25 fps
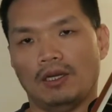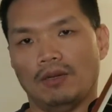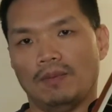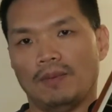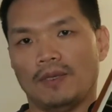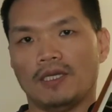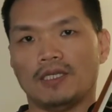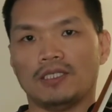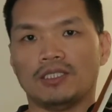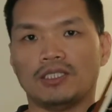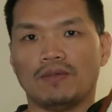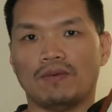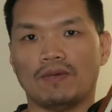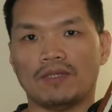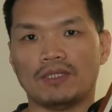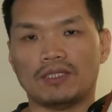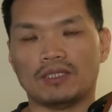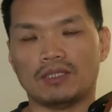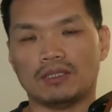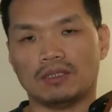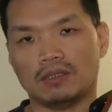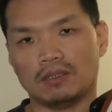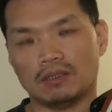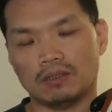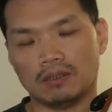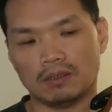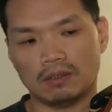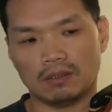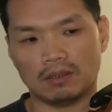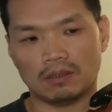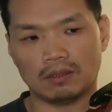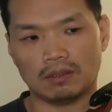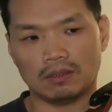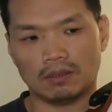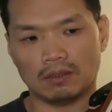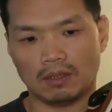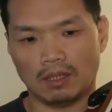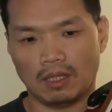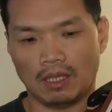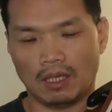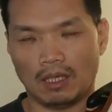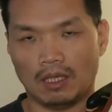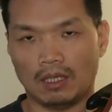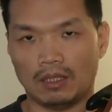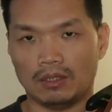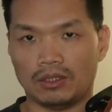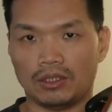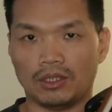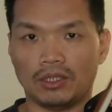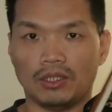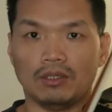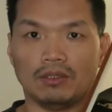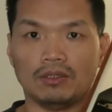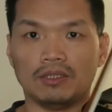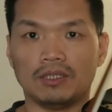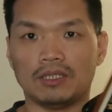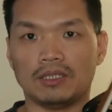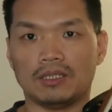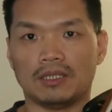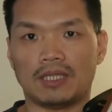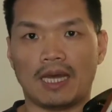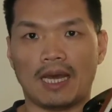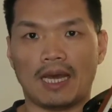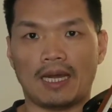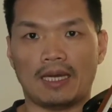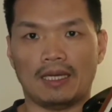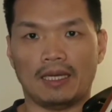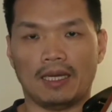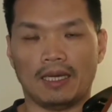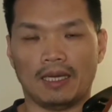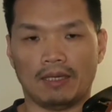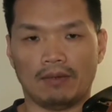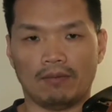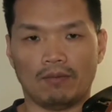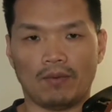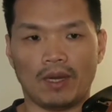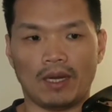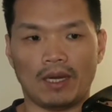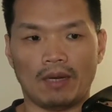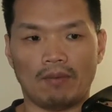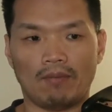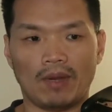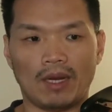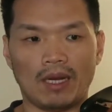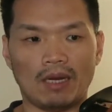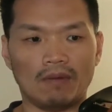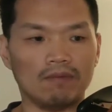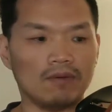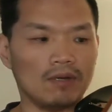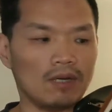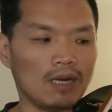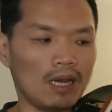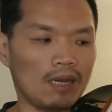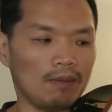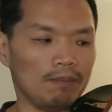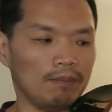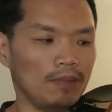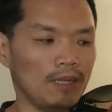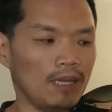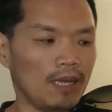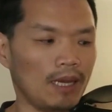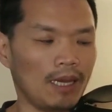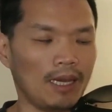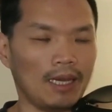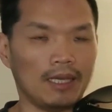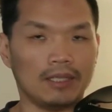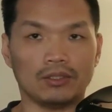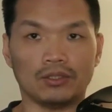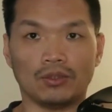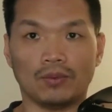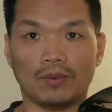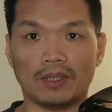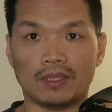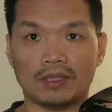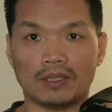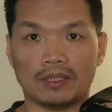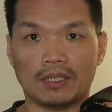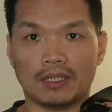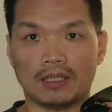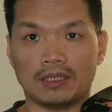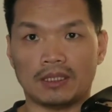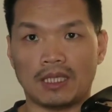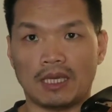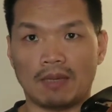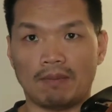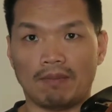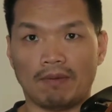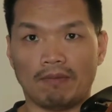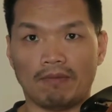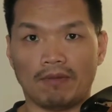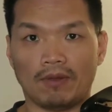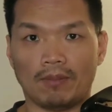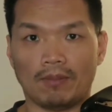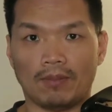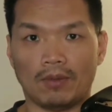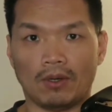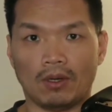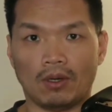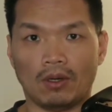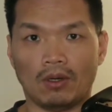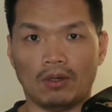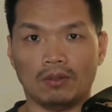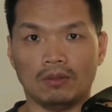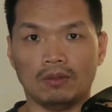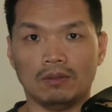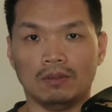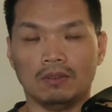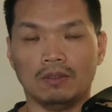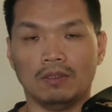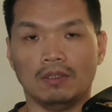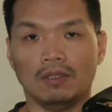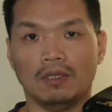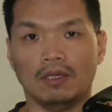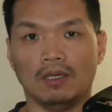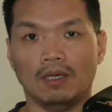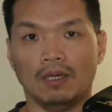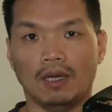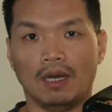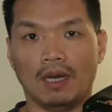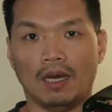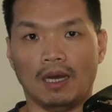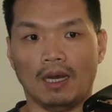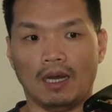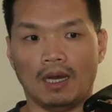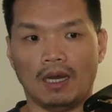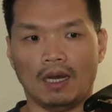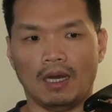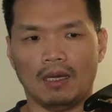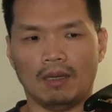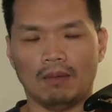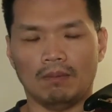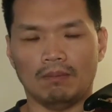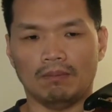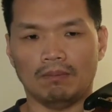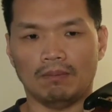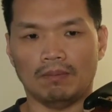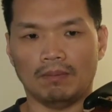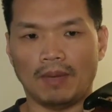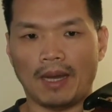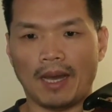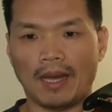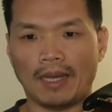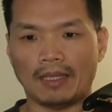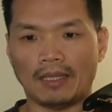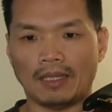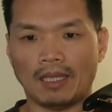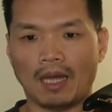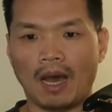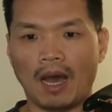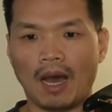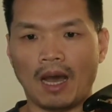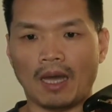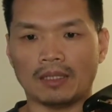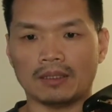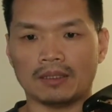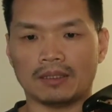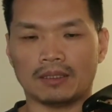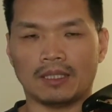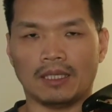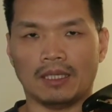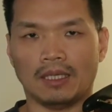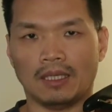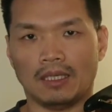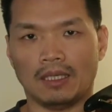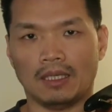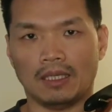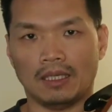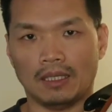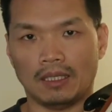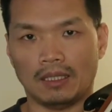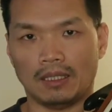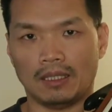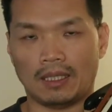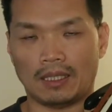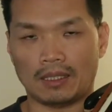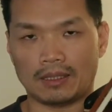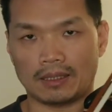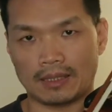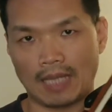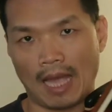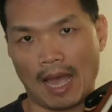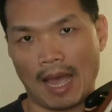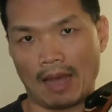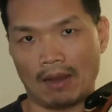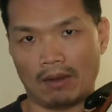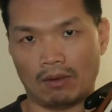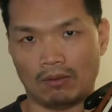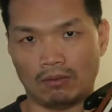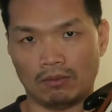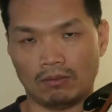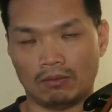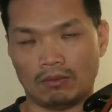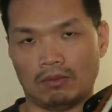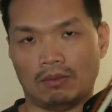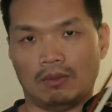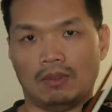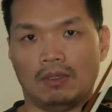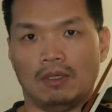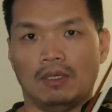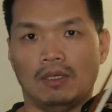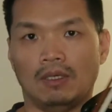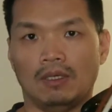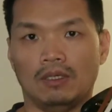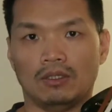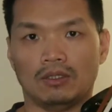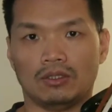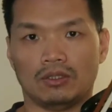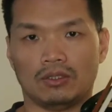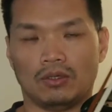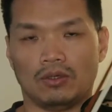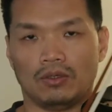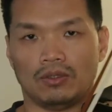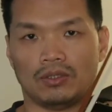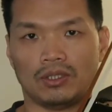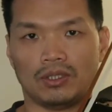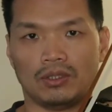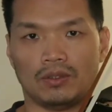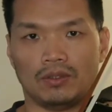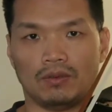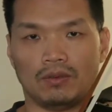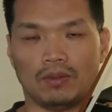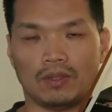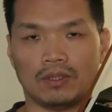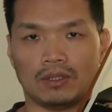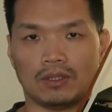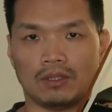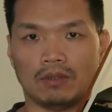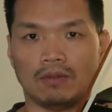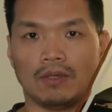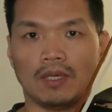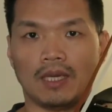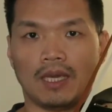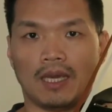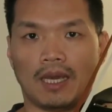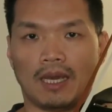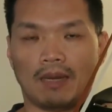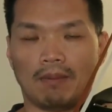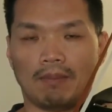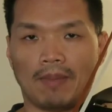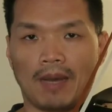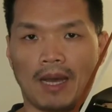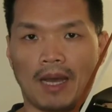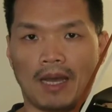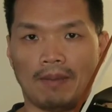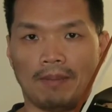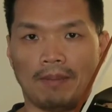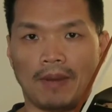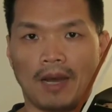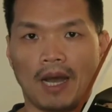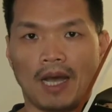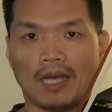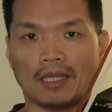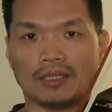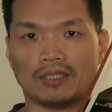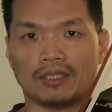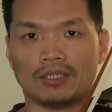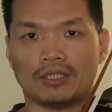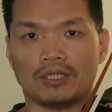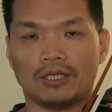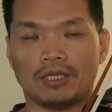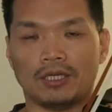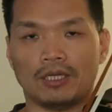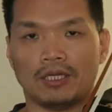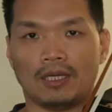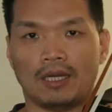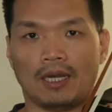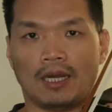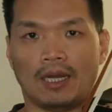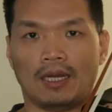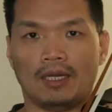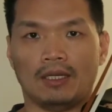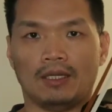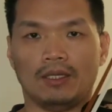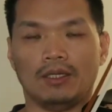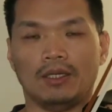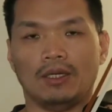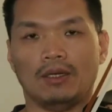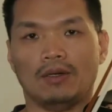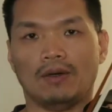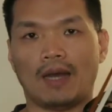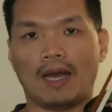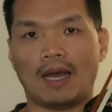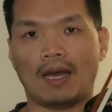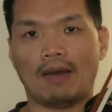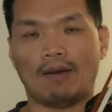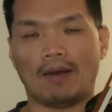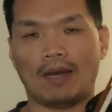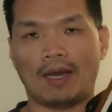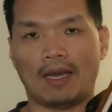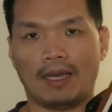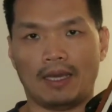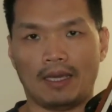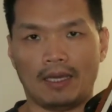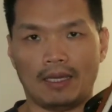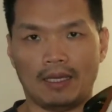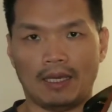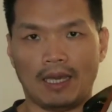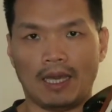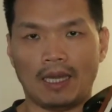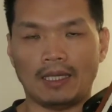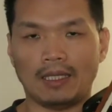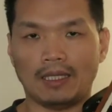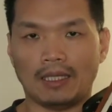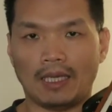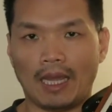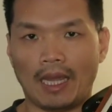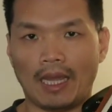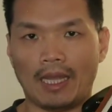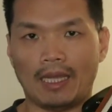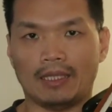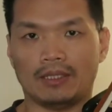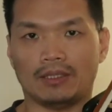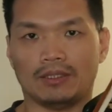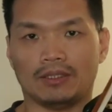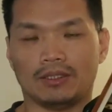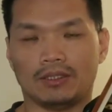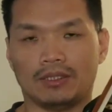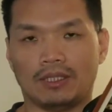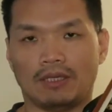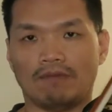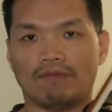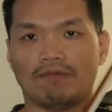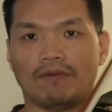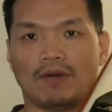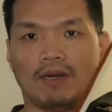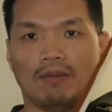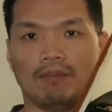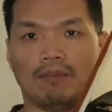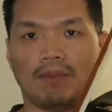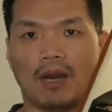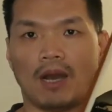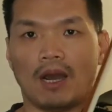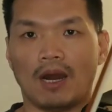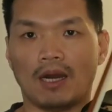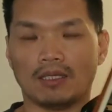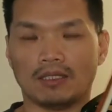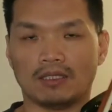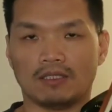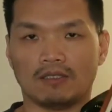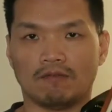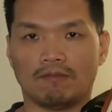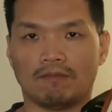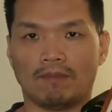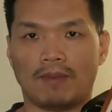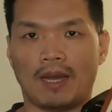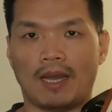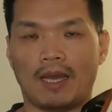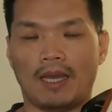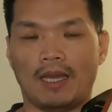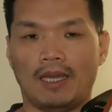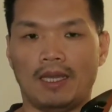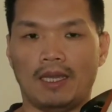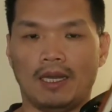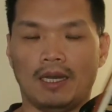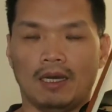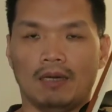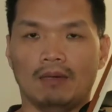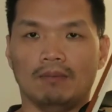because she noticed that like whenever I play towards the tip of the bow, I lost the sound. So she was looking at my posture and how I engage different parts of my